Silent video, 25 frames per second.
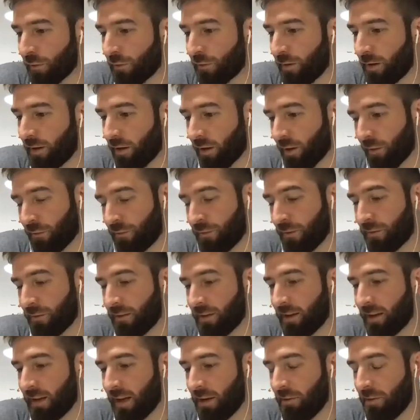or
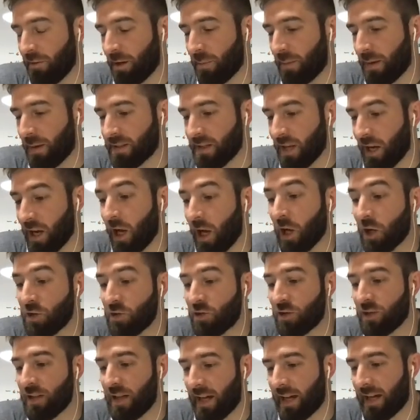15K run piece,
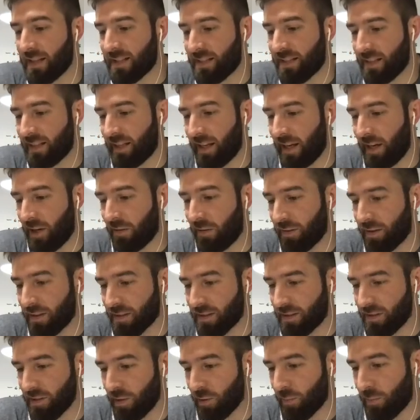180K on the
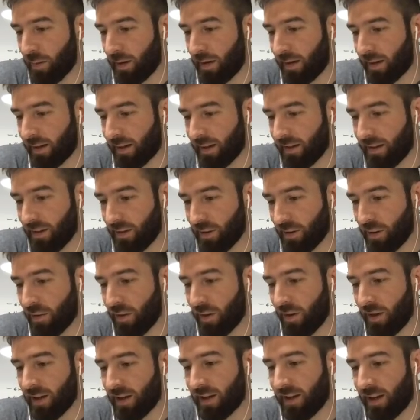assault bike, and then
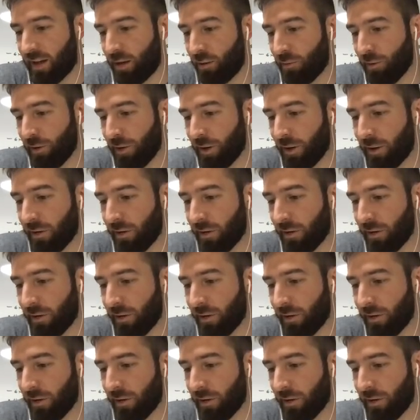30K ride.